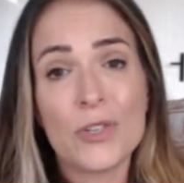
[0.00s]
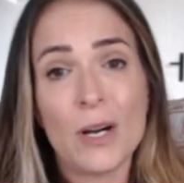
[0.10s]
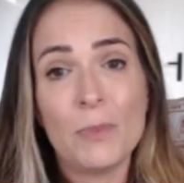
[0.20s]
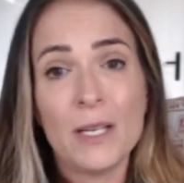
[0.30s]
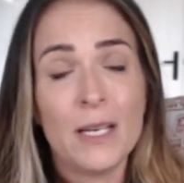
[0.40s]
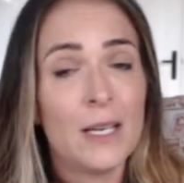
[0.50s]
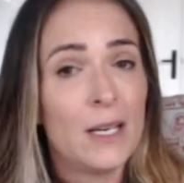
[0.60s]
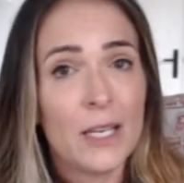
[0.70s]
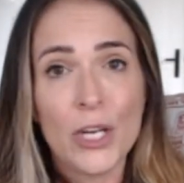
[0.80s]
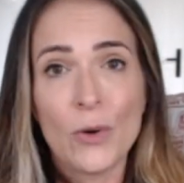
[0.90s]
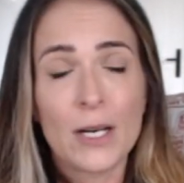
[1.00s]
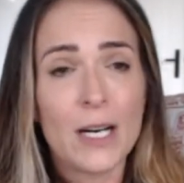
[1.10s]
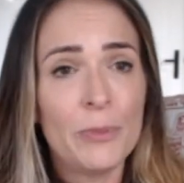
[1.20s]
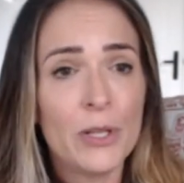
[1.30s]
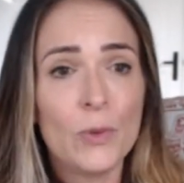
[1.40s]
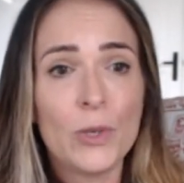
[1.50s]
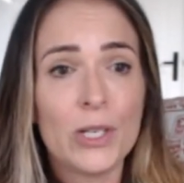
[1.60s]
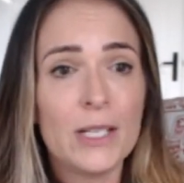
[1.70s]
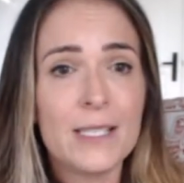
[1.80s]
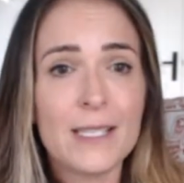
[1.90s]
drop, a couple of
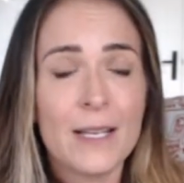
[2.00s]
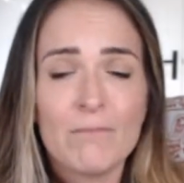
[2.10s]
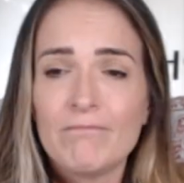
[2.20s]
words,